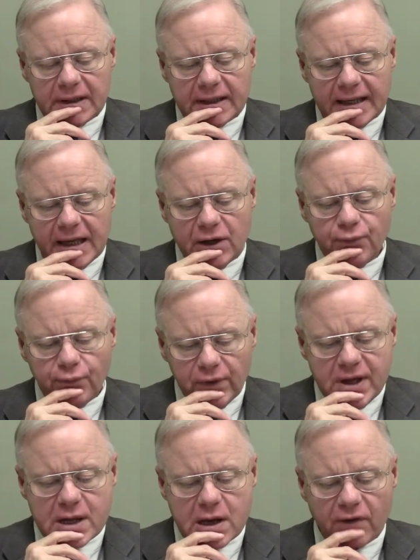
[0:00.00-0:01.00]
Can a
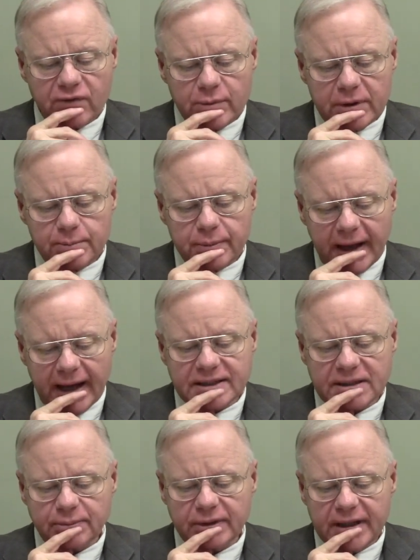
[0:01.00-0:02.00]
free government
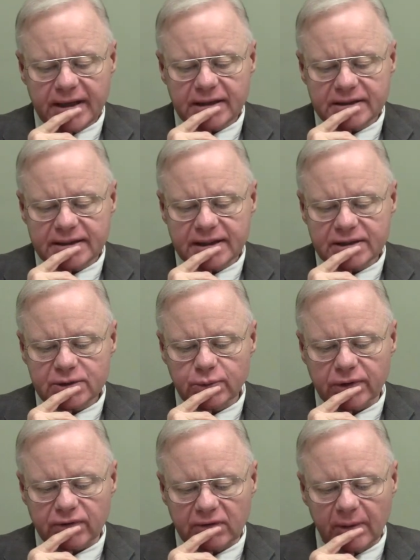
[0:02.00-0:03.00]
possibly exist
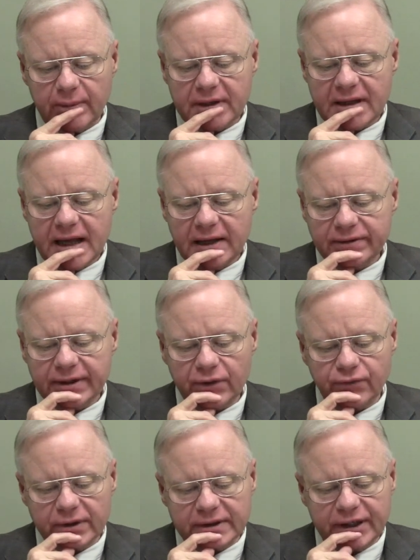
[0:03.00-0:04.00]
with a Roman
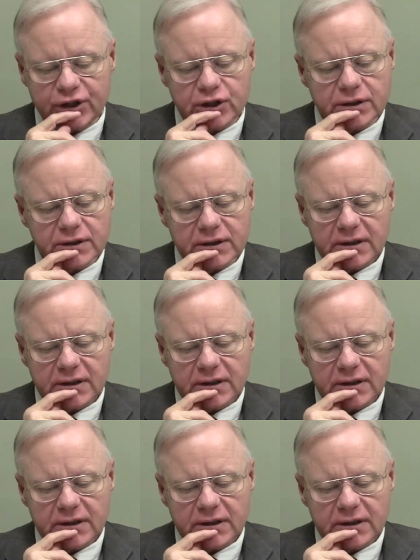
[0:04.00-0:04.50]
Catholic religion?